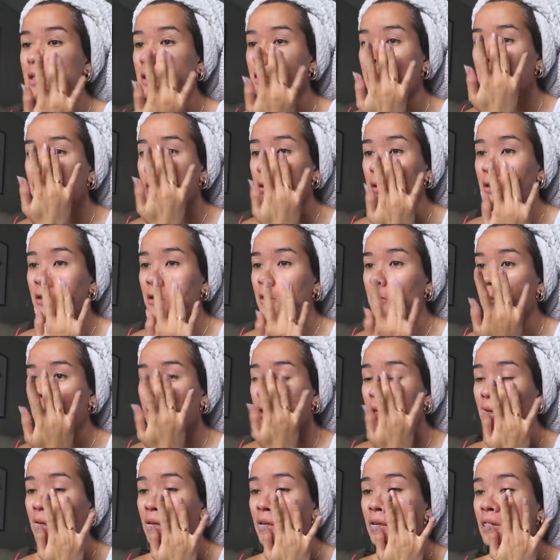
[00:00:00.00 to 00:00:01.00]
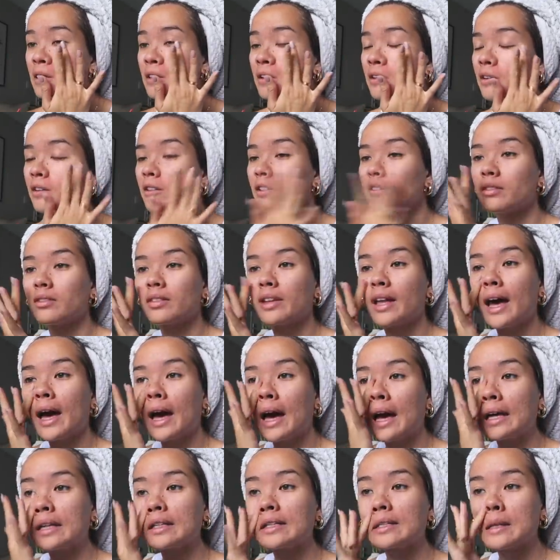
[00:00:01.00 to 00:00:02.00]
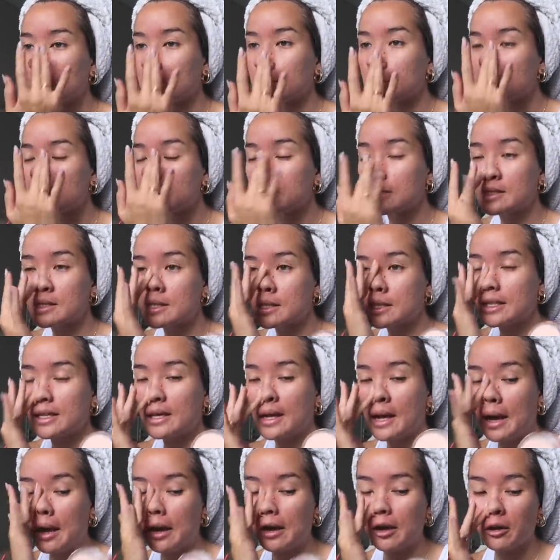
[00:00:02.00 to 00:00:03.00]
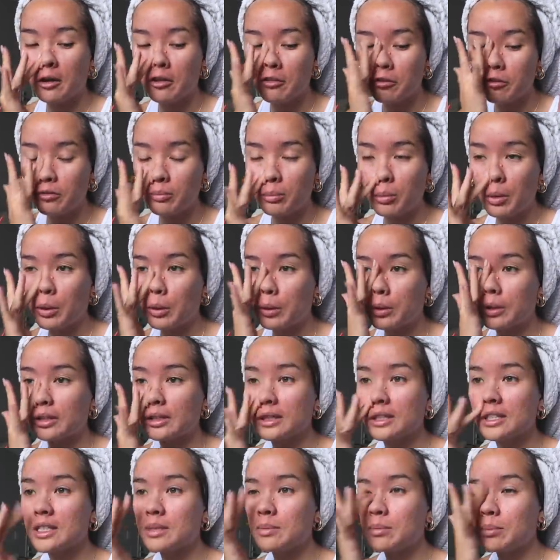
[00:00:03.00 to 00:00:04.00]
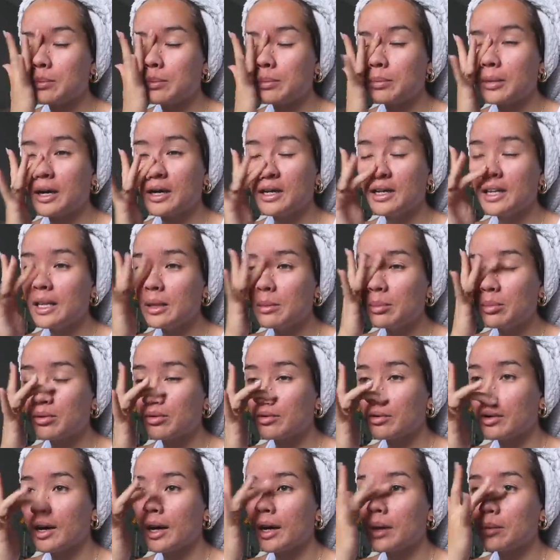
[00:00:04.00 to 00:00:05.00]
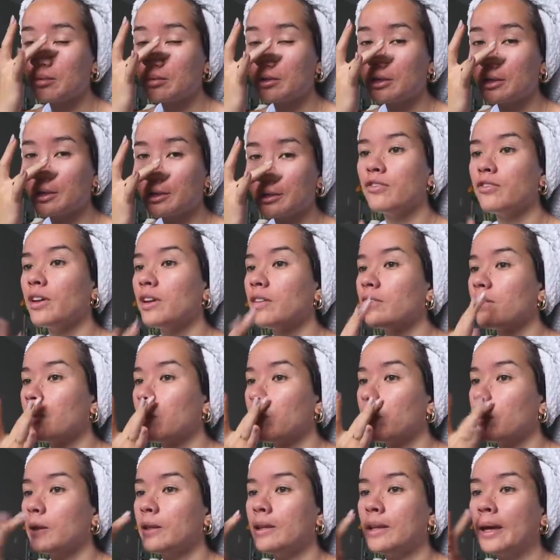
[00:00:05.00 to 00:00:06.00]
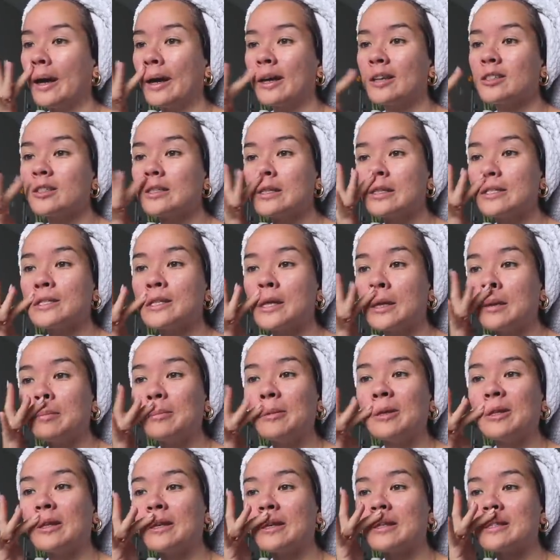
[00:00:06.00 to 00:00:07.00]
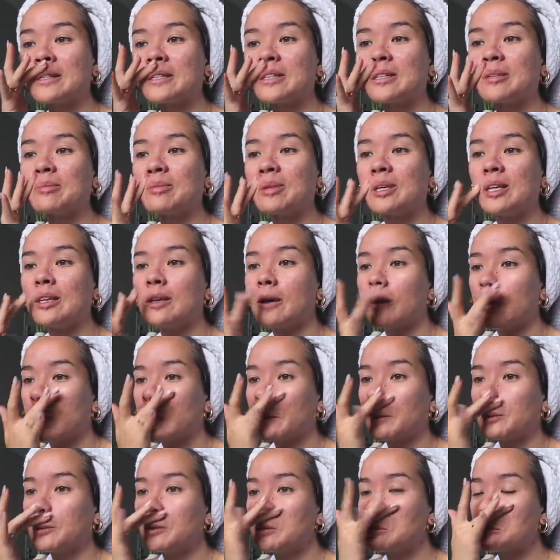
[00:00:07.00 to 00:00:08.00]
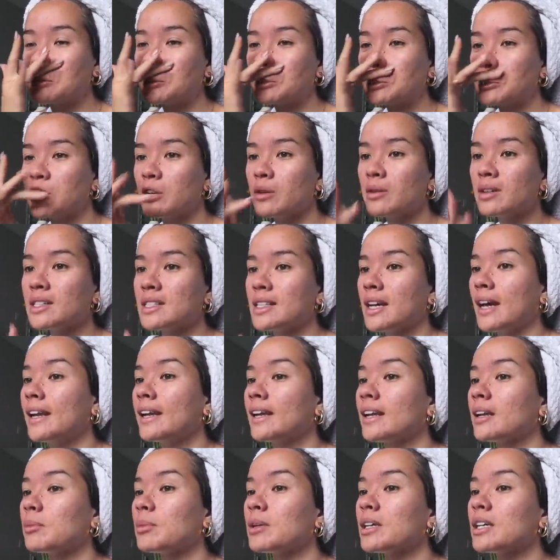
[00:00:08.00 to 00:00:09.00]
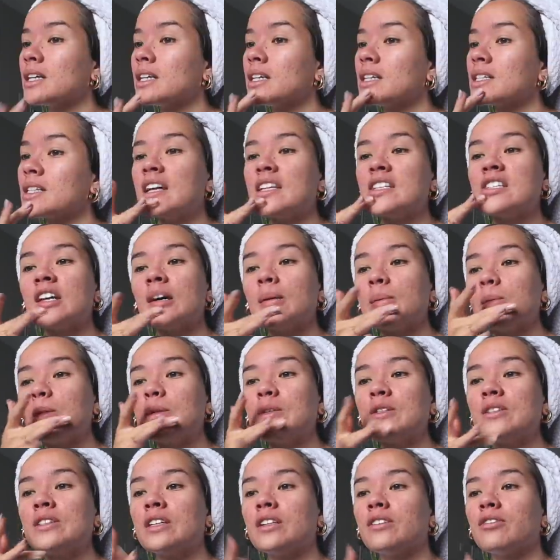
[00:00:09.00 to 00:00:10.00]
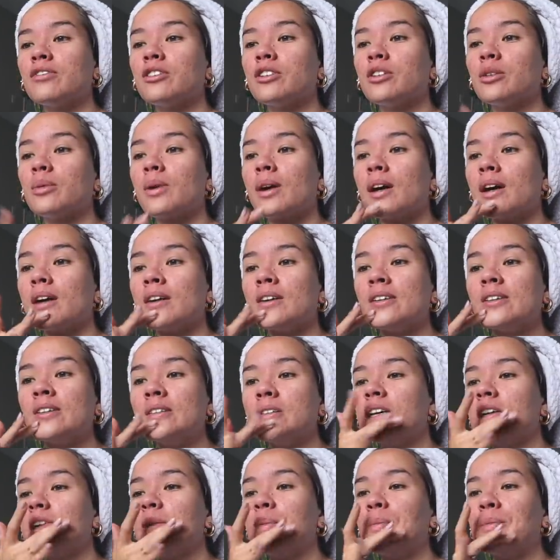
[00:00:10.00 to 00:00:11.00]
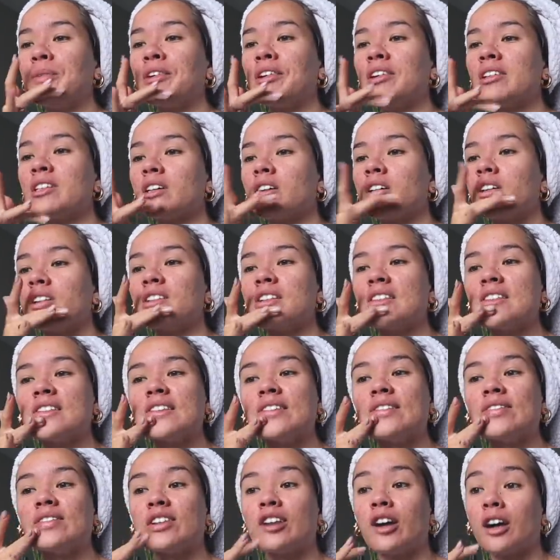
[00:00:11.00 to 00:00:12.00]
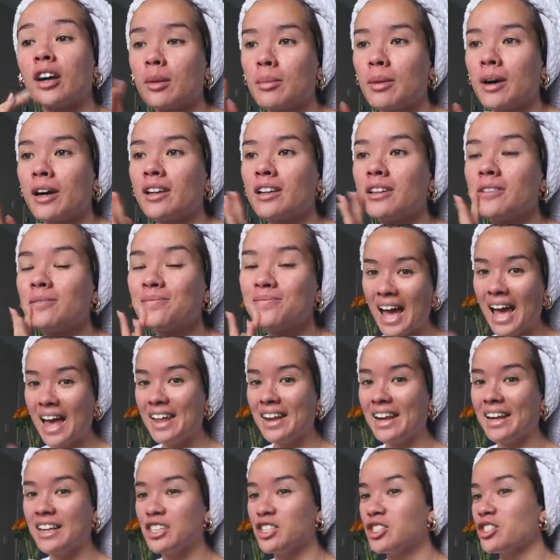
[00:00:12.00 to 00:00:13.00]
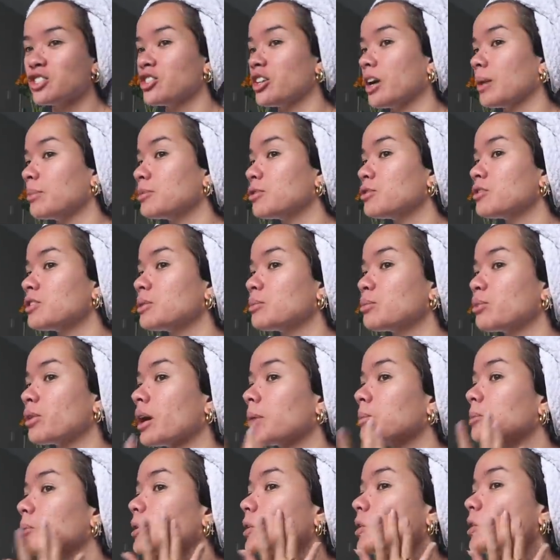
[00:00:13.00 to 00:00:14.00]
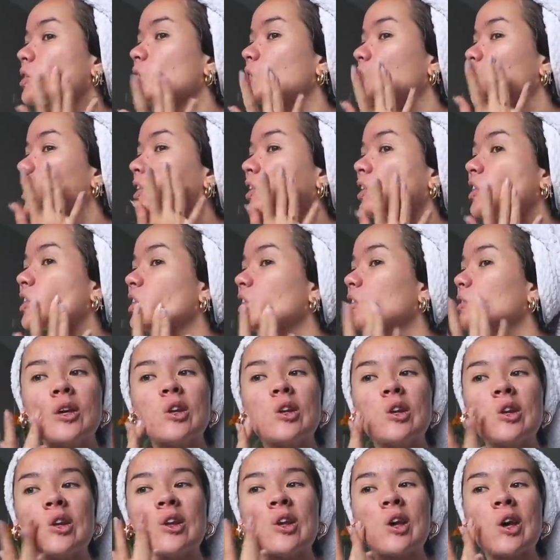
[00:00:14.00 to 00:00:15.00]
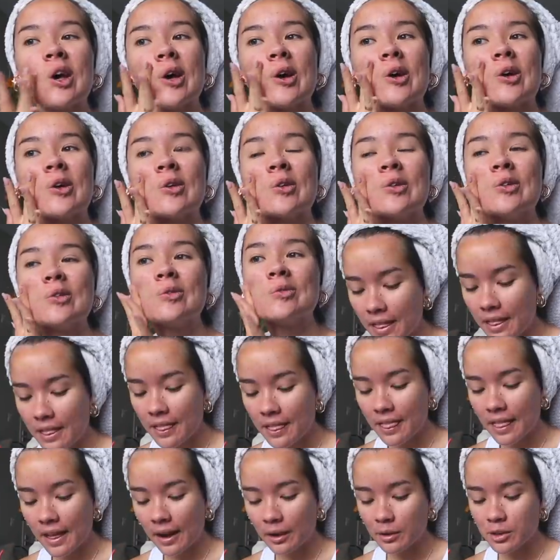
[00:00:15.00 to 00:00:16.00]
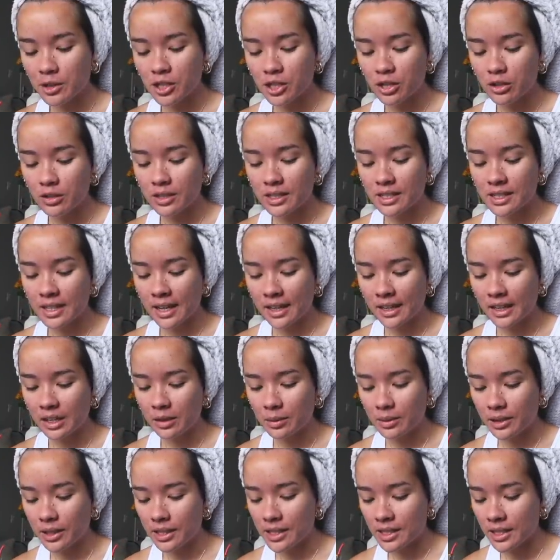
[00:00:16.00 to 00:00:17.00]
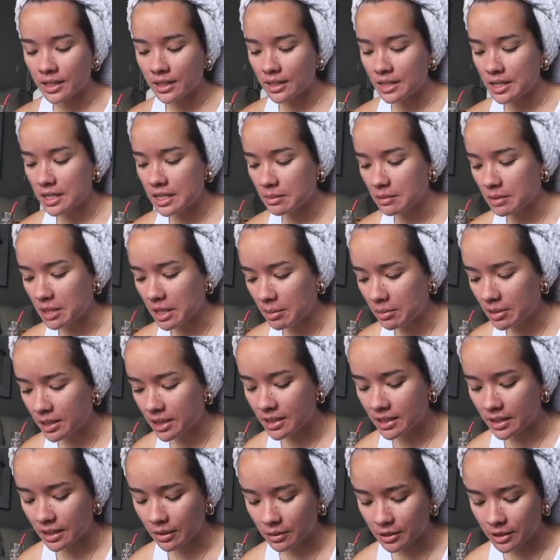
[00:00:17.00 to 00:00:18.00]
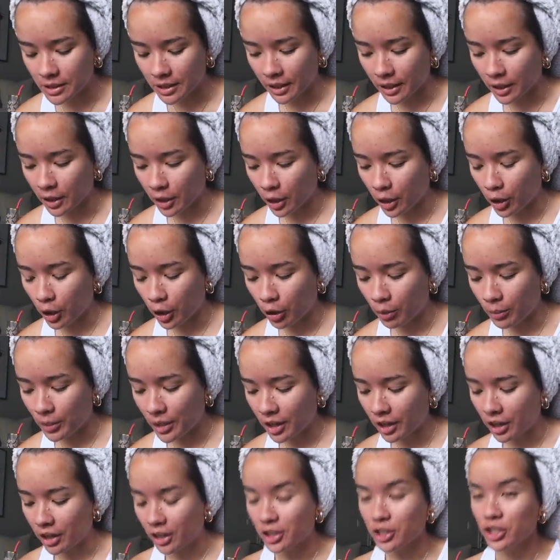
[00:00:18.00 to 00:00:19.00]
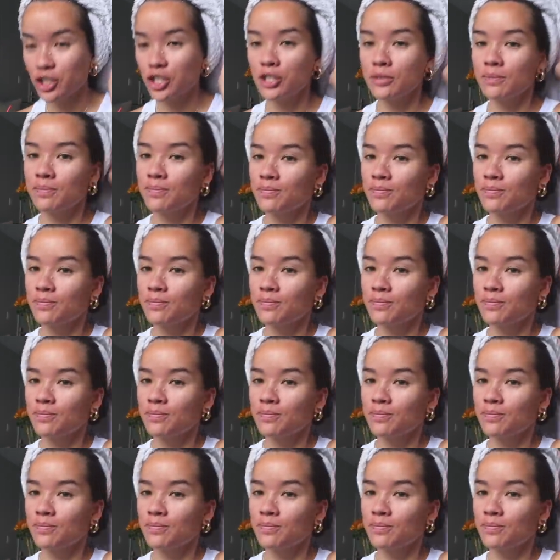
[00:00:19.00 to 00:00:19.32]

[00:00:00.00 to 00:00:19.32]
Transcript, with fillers: sunscreen, and all of that. This is the e.l.f. Poreless putty primer favorite one they actually sent me this in a PR which is so exciting because I stopped using it for a while um, because I honestly forgot about it and I just stopped using primer altogether and now I was so excited when they sent it to me because I was like oh my gosh